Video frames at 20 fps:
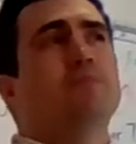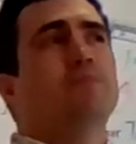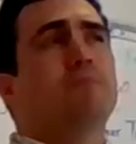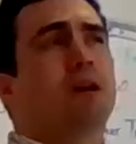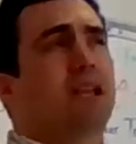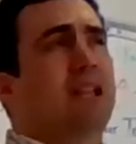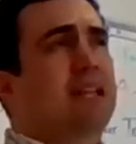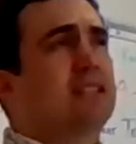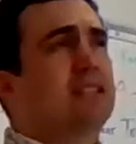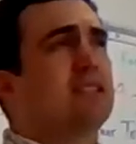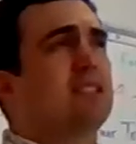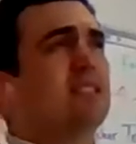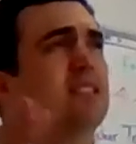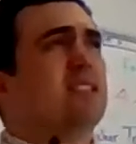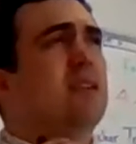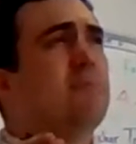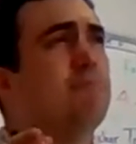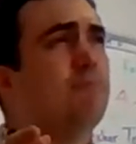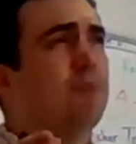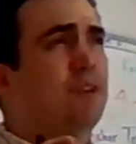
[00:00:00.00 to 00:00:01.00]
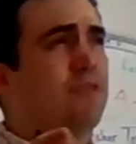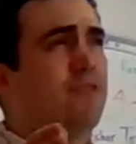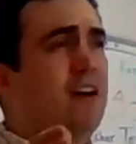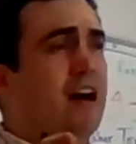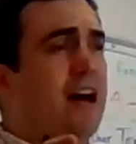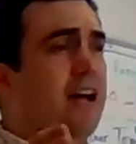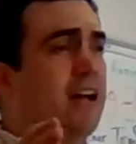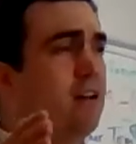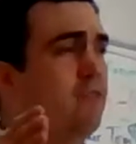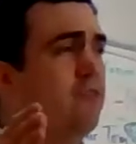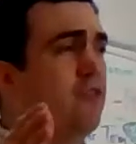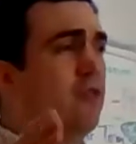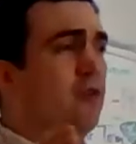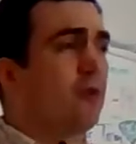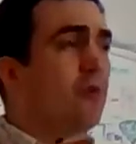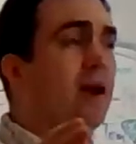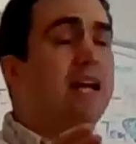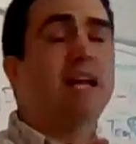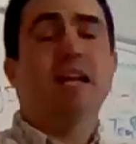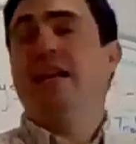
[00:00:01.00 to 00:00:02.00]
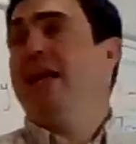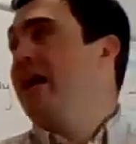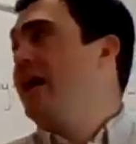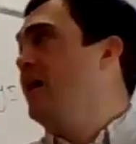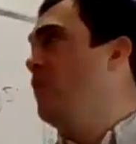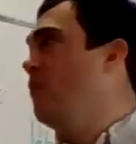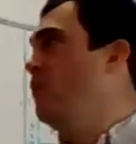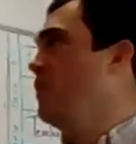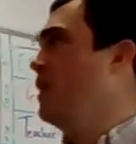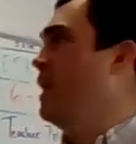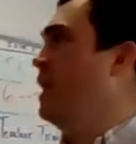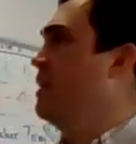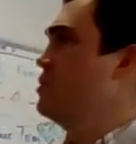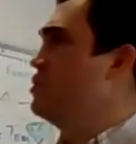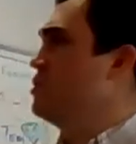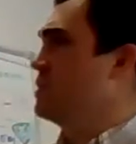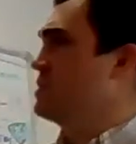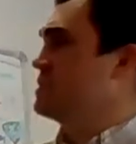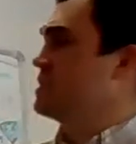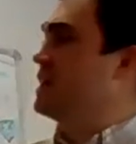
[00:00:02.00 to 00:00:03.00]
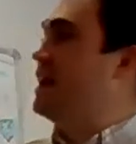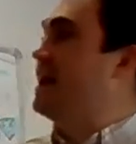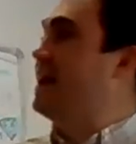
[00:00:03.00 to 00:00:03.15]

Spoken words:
But let's simplify it for right now and just